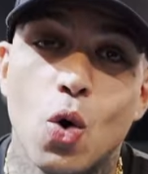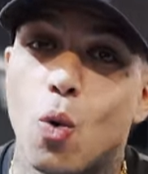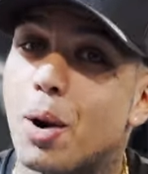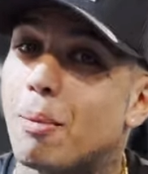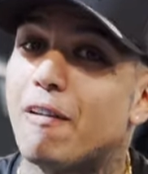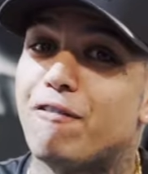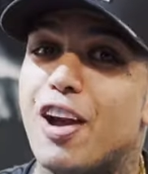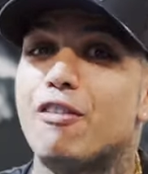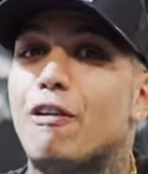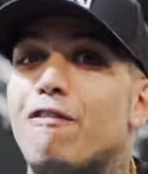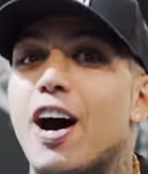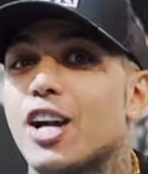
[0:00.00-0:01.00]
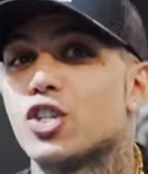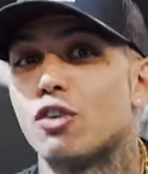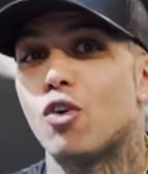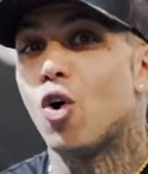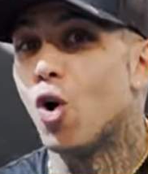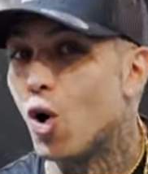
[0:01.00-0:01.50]
one of my favorite fighters
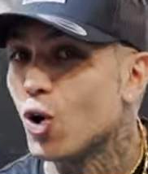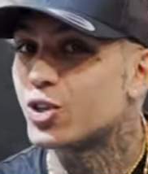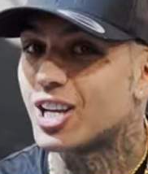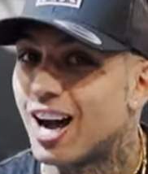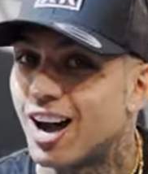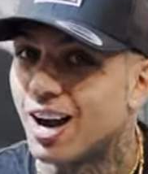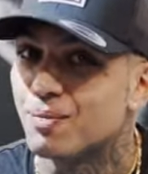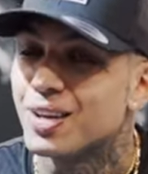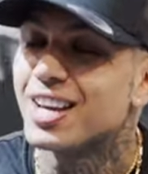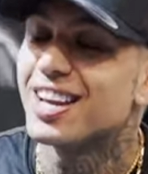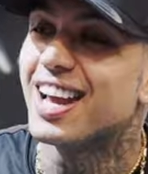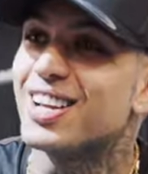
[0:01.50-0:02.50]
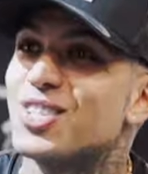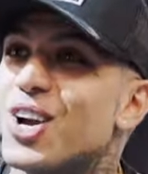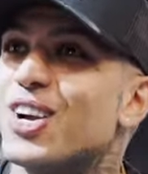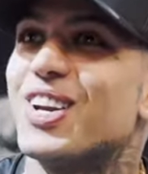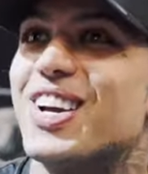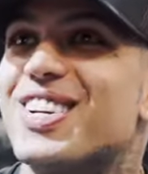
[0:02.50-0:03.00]
of all time,
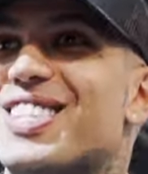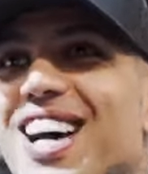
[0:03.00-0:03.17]
Antonio